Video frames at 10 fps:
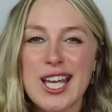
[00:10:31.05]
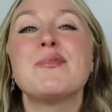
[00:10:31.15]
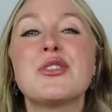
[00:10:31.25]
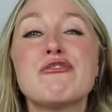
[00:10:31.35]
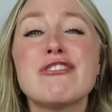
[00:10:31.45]

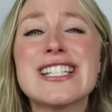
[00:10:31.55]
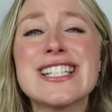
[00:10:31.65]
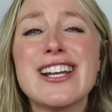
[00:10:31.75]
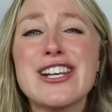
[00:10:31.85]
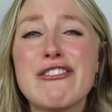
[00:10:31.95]
But the
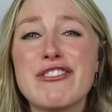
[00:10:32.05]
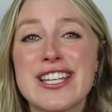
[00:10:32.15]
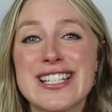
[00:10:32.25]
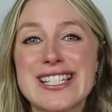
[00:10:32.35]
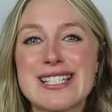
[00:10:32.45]
reason I love
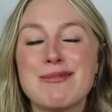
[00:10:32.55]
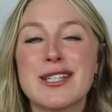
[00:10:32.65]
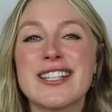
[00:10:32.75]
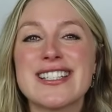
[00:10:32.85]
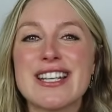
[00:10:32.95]
this is
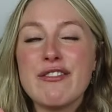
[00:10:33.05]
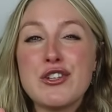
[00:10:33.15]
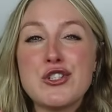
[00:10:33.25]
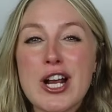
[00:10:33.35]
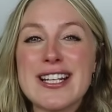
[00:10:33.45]
because if
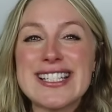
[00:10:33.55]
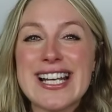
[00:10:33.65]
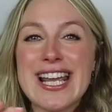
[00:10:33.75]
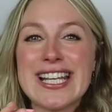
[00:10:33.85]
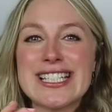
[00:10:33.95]
you
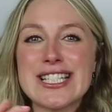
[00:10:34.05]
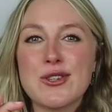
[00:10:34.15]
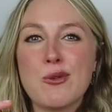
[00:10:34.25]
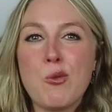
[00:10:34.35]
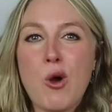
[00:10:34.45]
translate
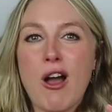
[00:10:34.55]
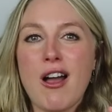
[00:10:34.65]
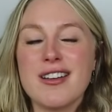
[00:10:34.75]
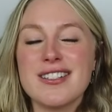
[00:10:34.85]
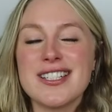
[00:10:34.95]
the
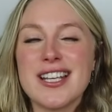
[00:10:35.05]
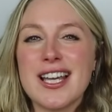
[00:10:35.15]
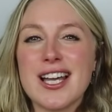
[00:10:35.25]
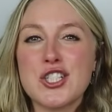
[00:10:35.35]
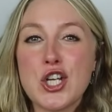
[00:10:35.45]
word,
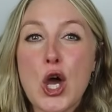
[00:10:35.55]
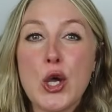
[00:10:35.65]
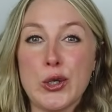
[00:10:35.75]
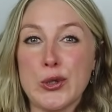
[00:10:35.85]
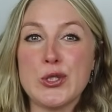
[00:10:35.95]
a
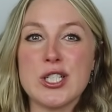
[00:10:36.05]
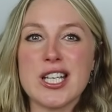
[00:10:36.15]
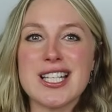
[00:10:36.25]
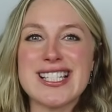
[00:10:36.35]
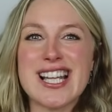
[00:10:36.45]
toad
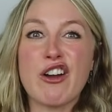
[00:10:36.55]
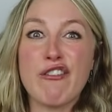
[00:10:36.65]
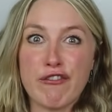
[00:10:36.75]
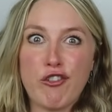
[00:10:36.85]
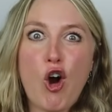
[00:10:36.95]
is like a
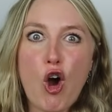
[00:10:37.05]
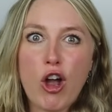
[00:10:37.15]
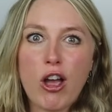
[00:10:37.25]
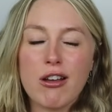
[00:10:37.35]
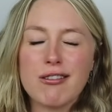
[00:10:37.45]
frog,